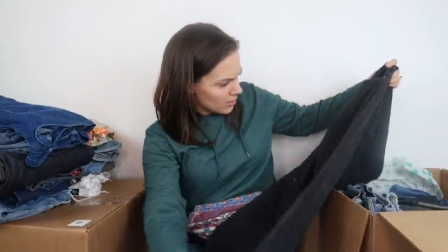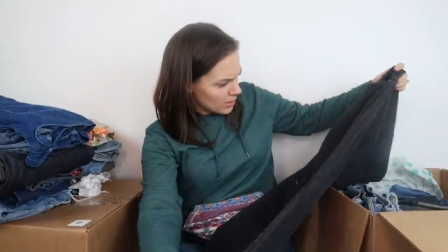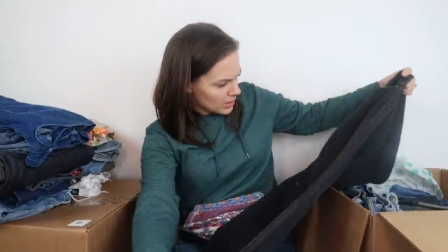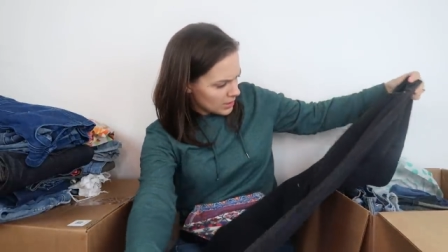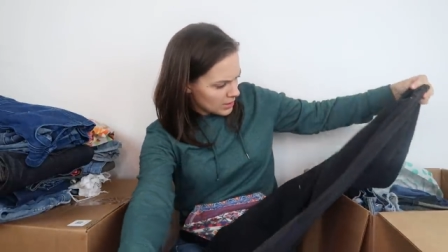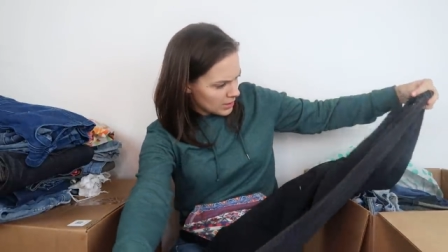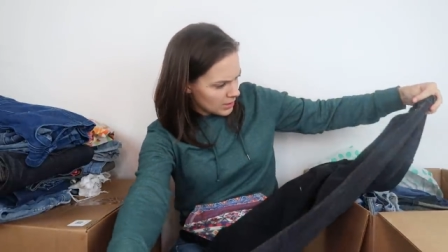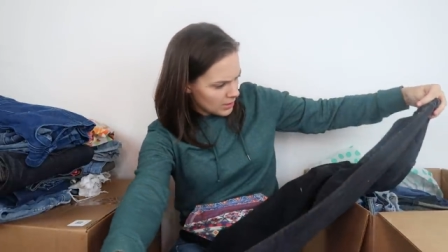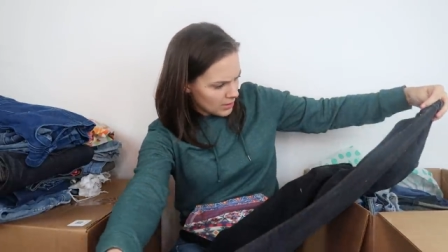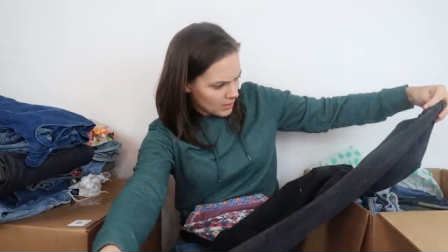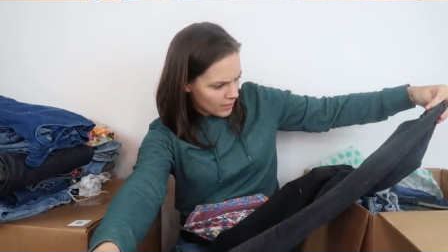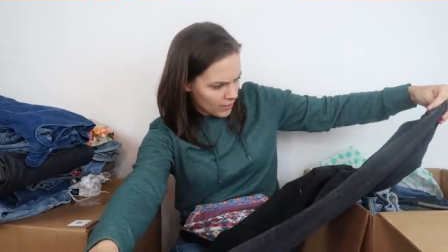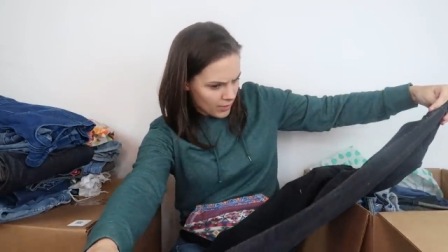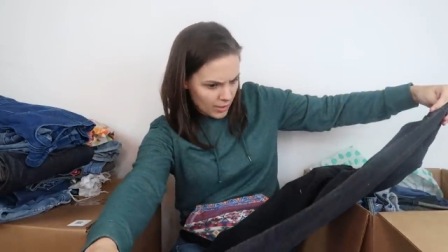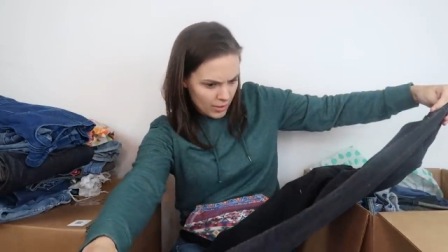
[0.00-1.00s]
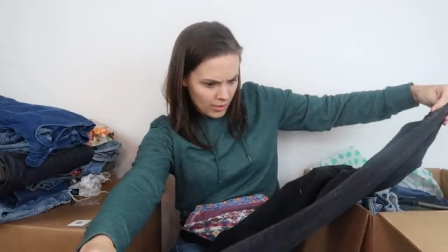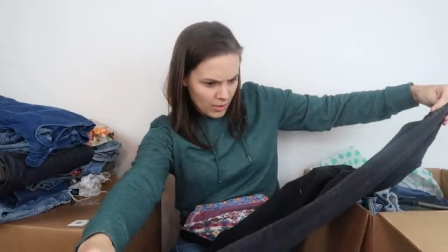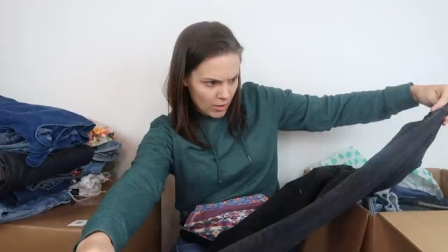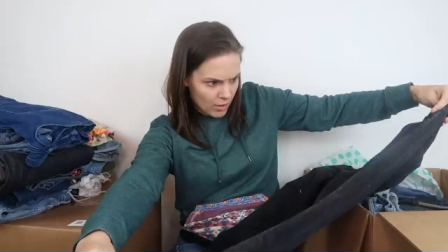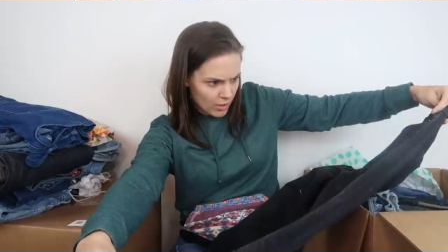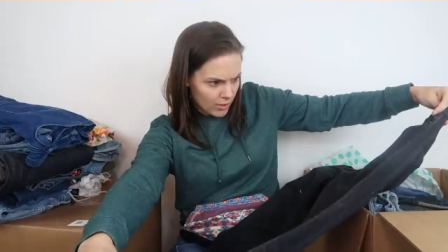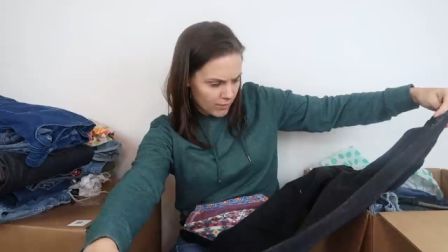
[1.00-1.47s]
Let's see if
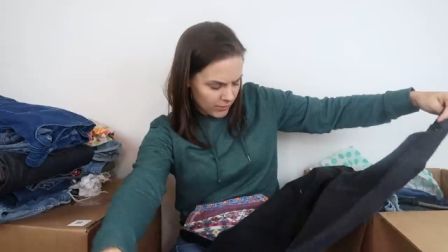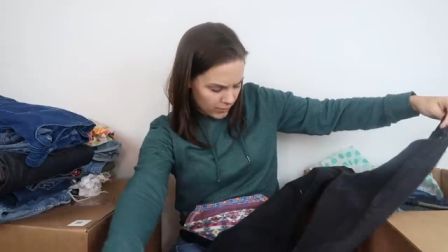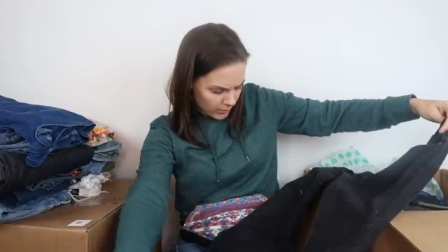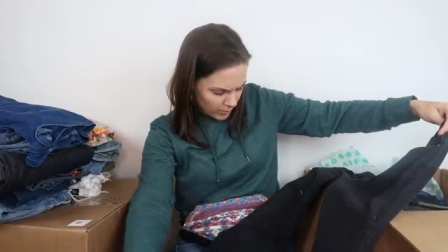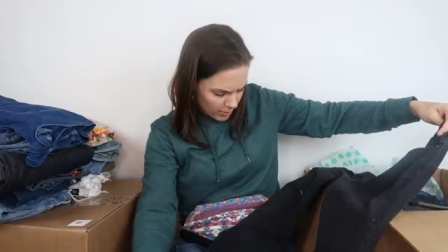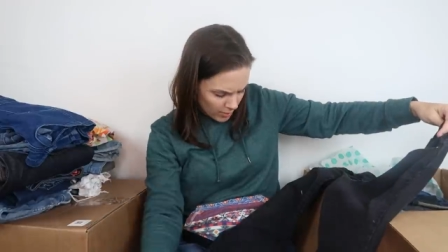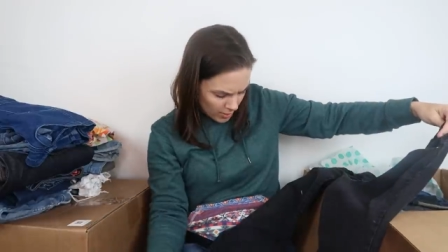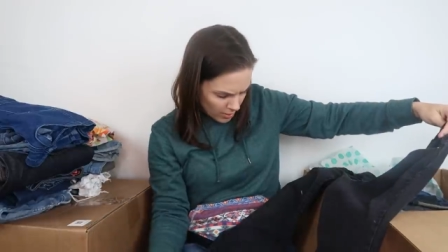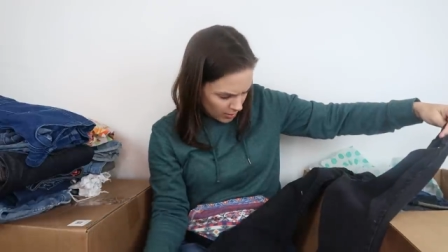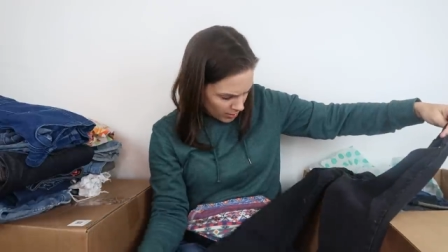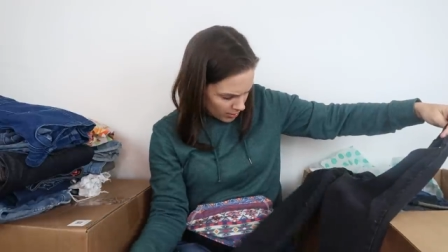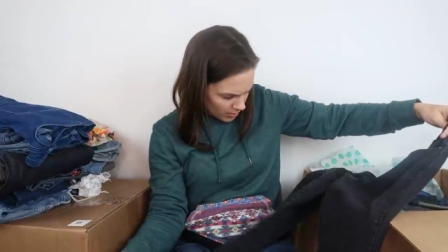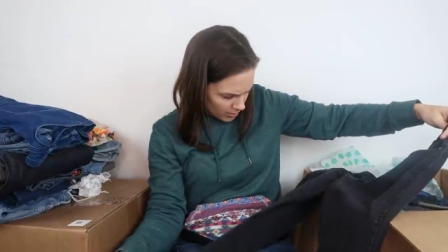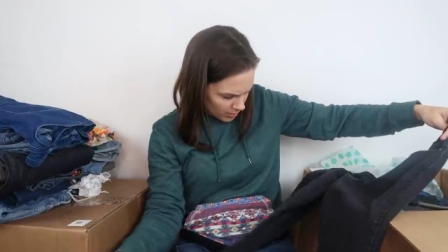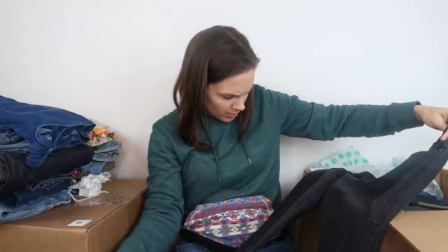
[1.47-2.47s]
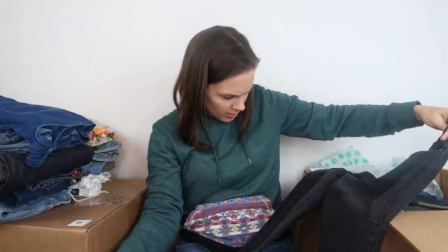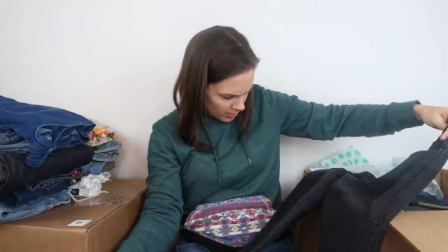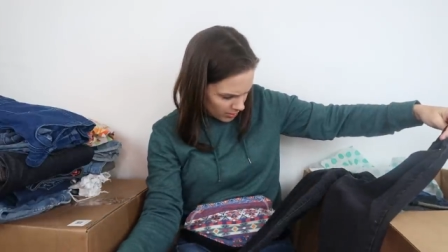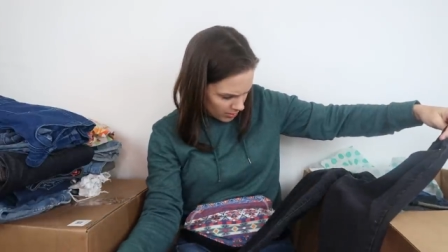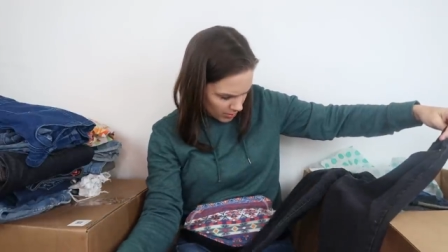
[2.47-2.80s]
there are flaws.